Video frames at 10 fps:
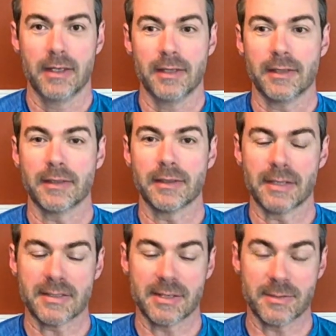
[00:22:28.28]
And
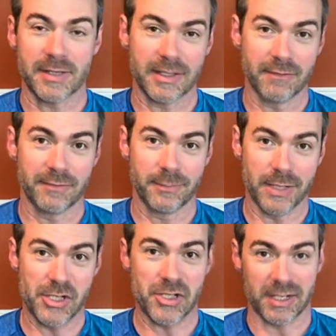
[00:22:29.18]
it seems like
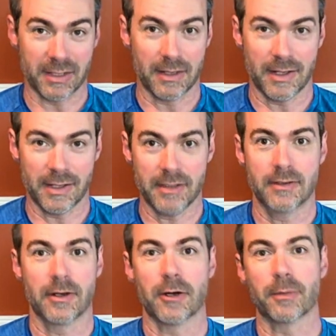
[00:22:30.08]
inflammation and clotting
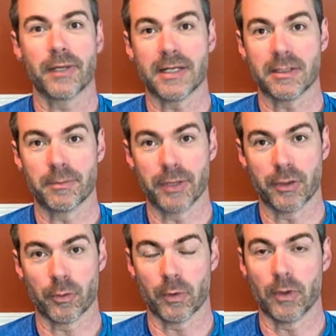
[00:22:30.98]
are playing a bigger
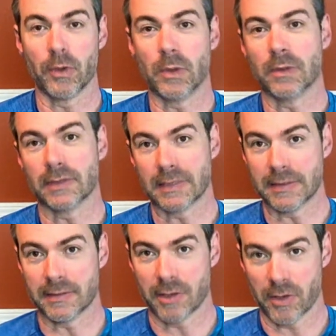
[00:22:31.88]
role
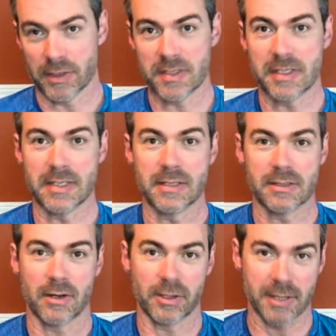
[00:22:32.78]
in heart disease,
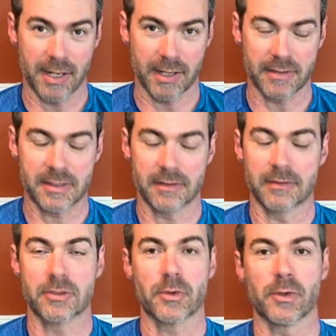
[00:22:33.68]
heart attacks, and
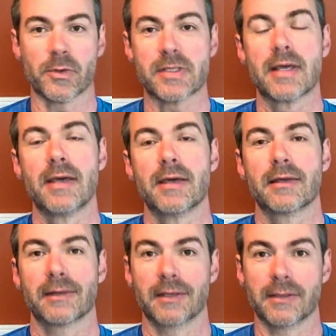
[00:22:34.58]
strokes
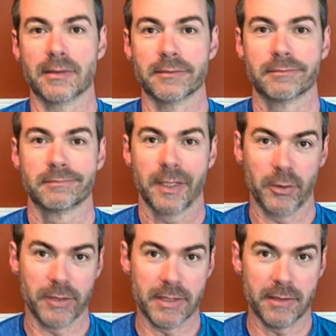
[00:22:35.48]
than
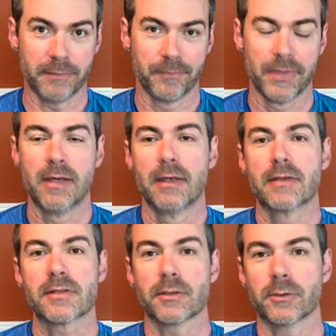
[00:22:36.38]
LDL.
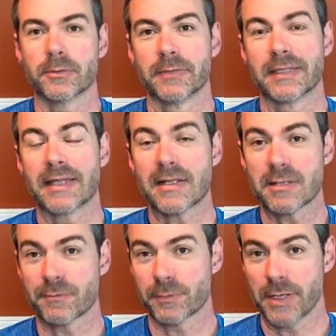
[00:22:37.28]
So that's
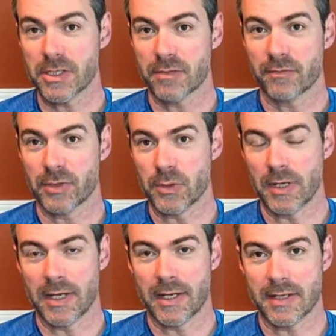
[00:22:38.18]
information for you
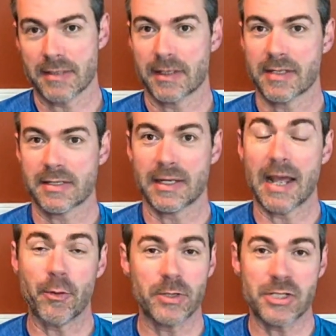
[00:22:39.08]
guys. Like I said,
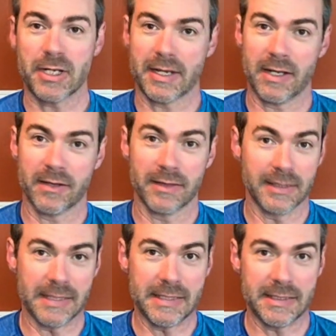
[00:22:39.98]
I would check out
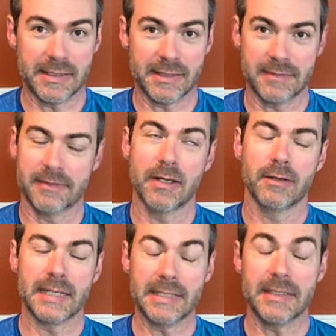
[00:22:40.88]
the
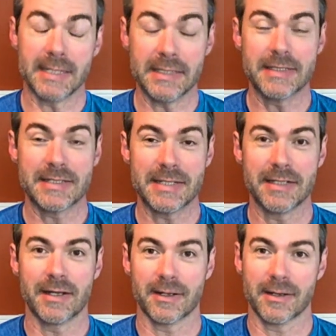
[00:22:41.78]

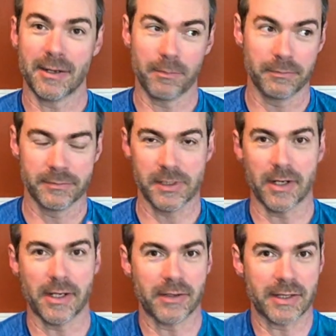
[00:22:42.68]
nnt.com.
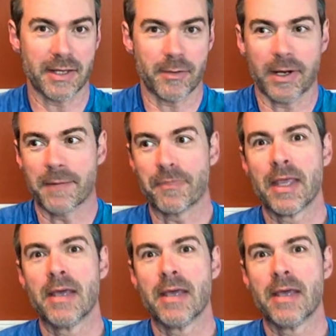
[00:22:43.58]
Sorry, I'll get that right.